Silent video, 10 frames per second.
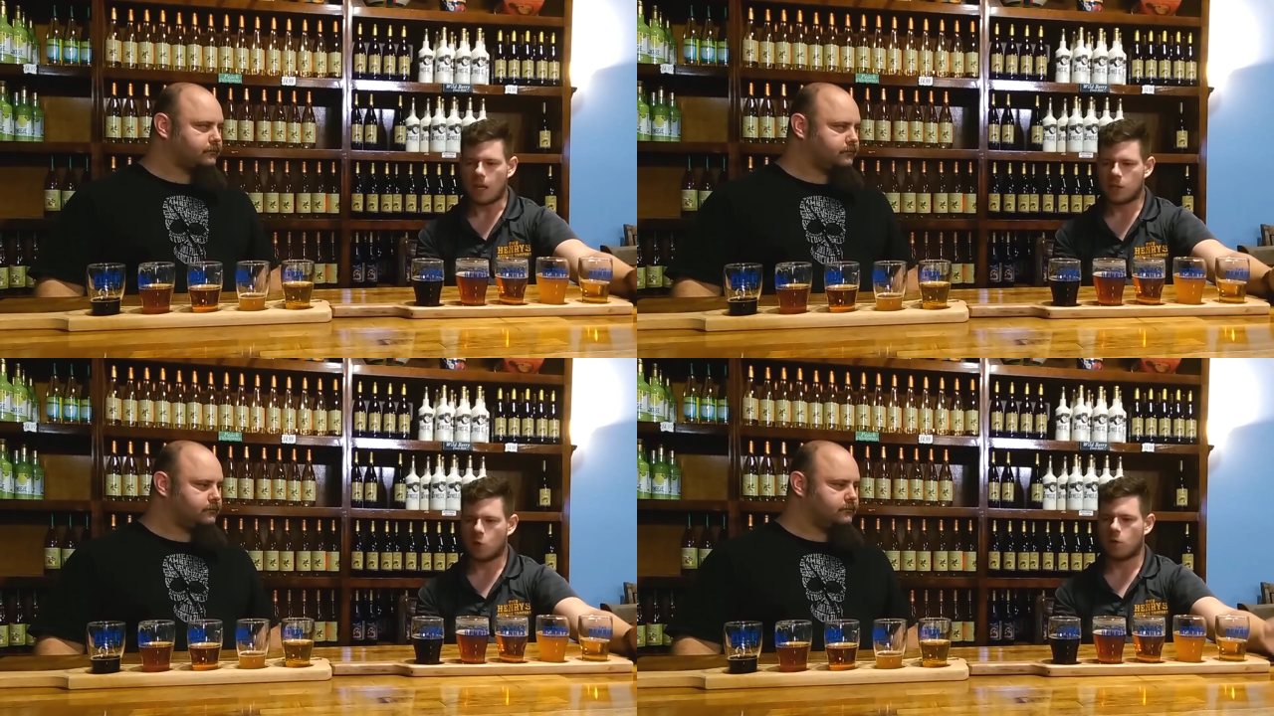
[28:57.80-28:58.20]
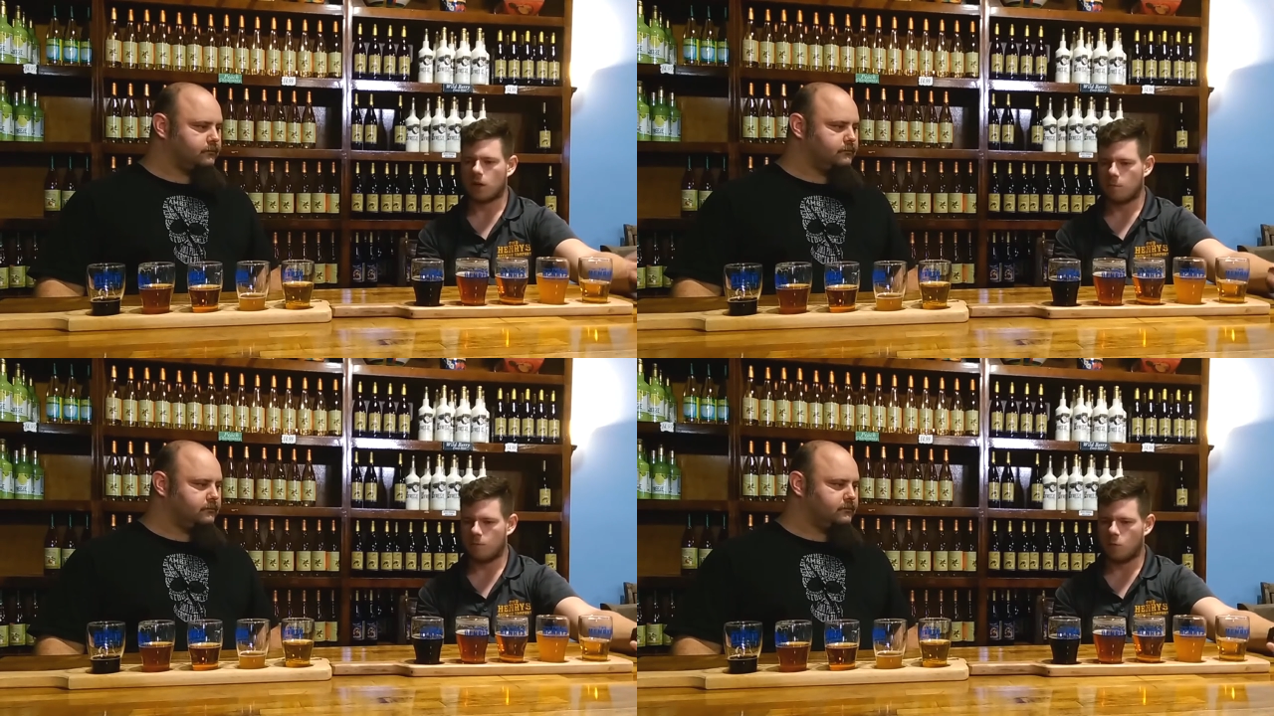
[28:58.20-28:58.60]
Speaker 1: and so
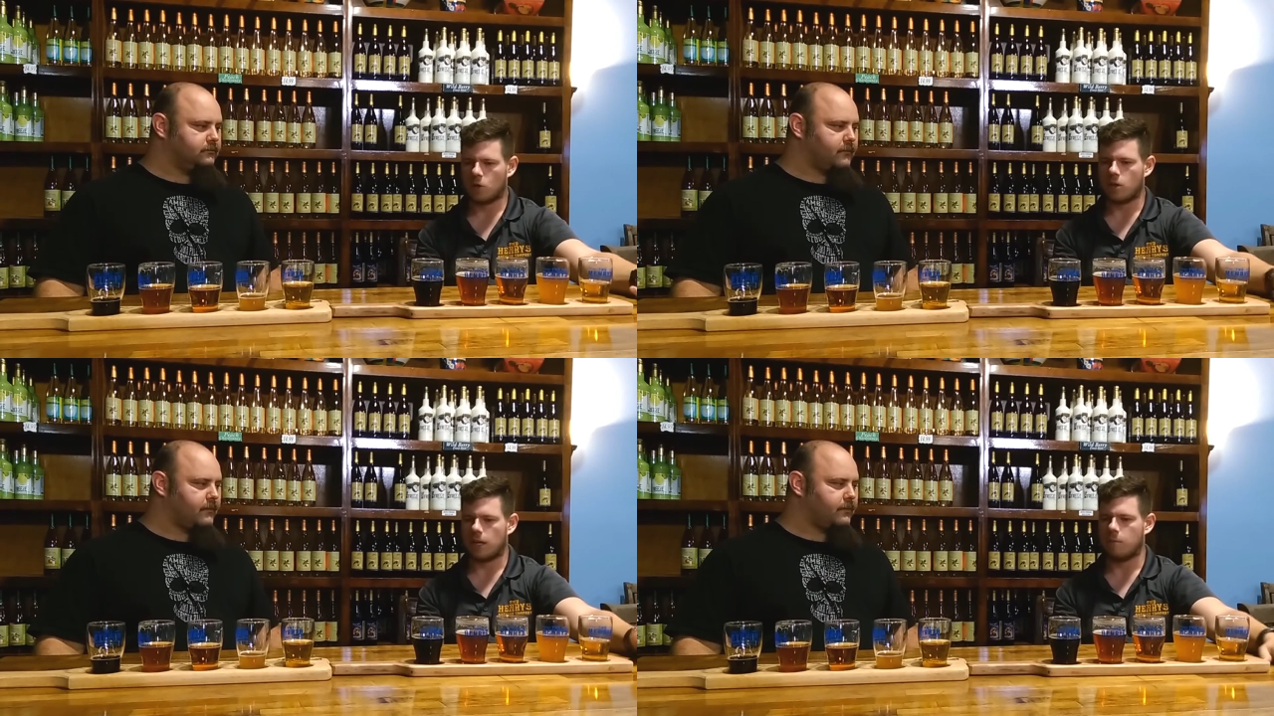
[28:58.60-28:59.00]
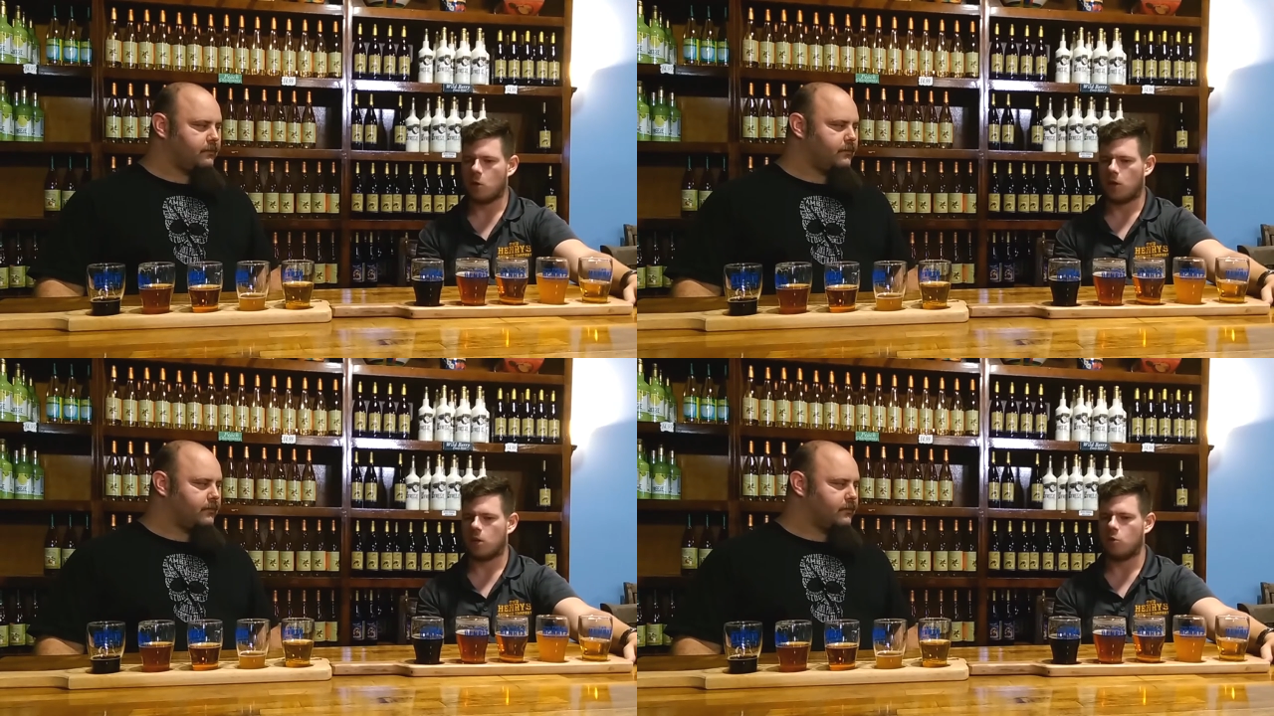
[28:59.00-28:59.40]
we're gonna we're looking
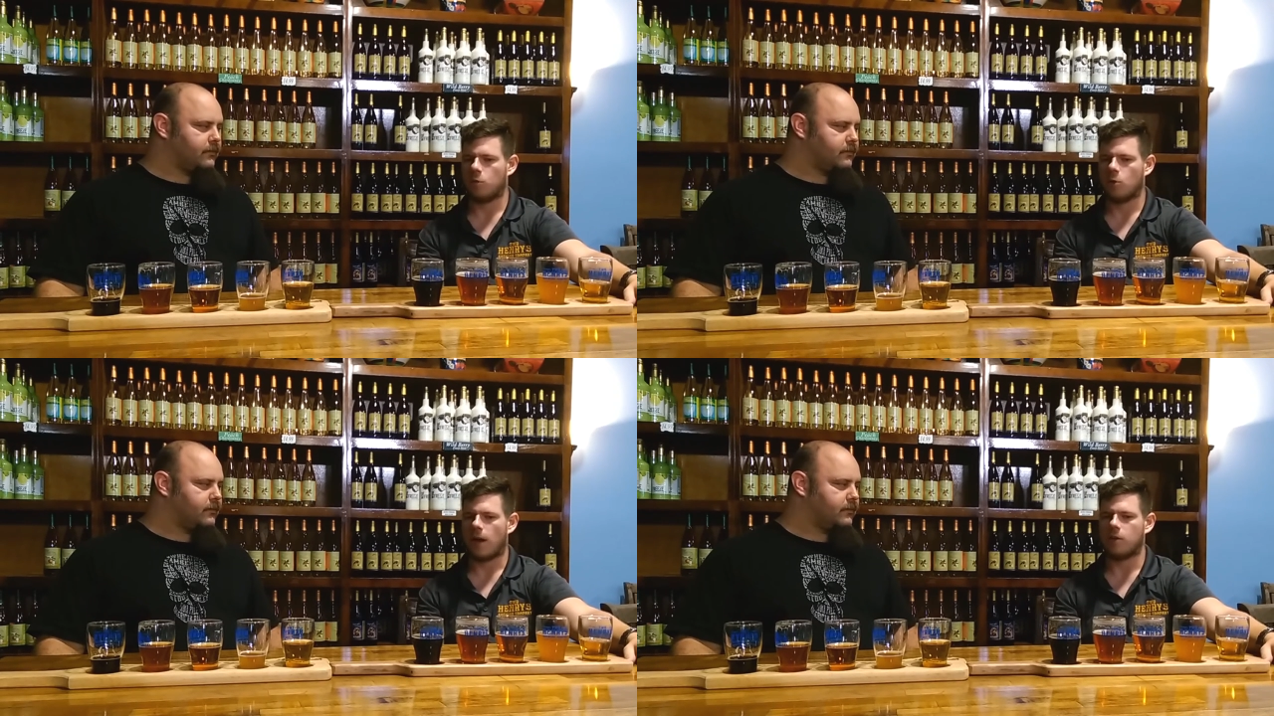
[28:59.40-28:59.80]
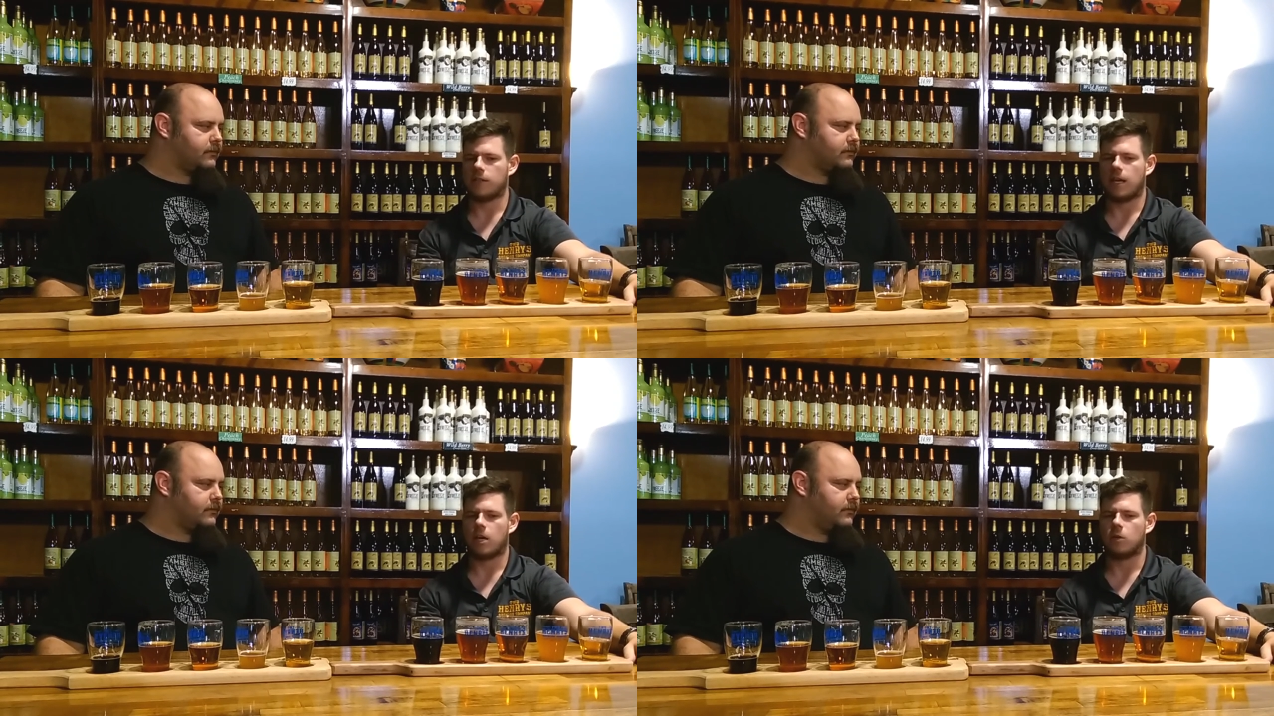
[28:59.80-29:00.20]
at building a new brew
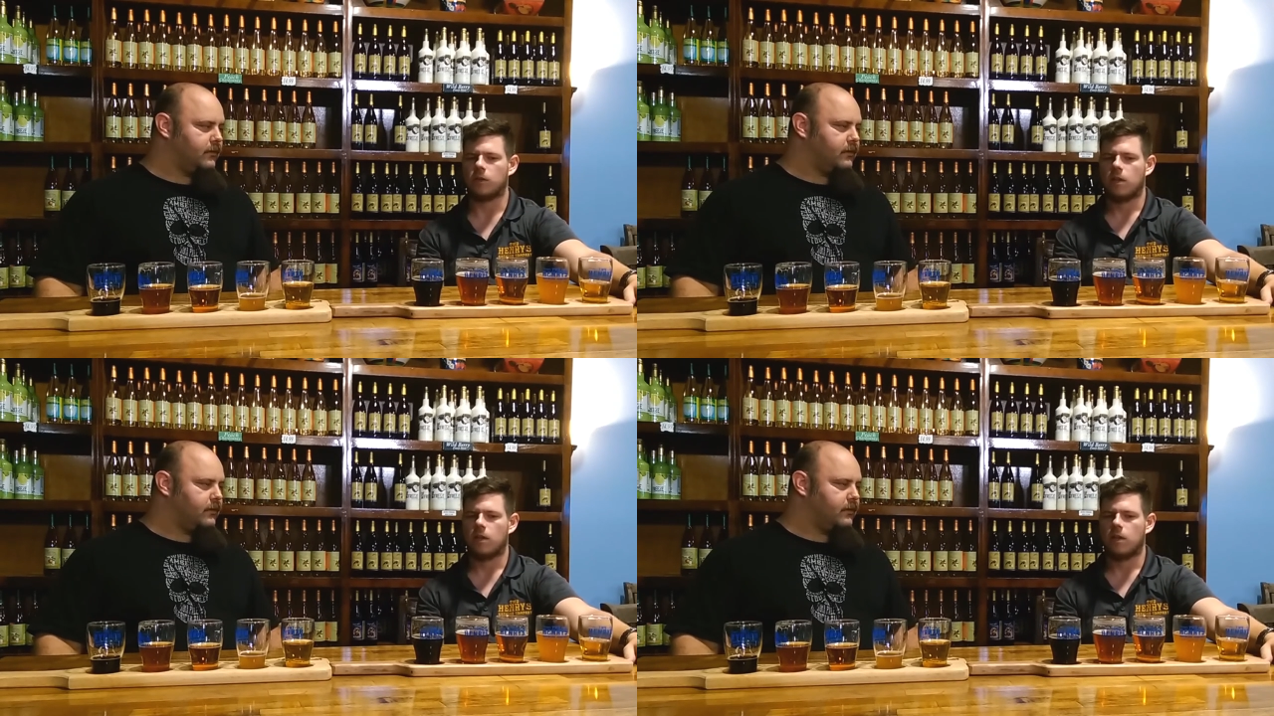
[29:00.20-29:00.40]
house out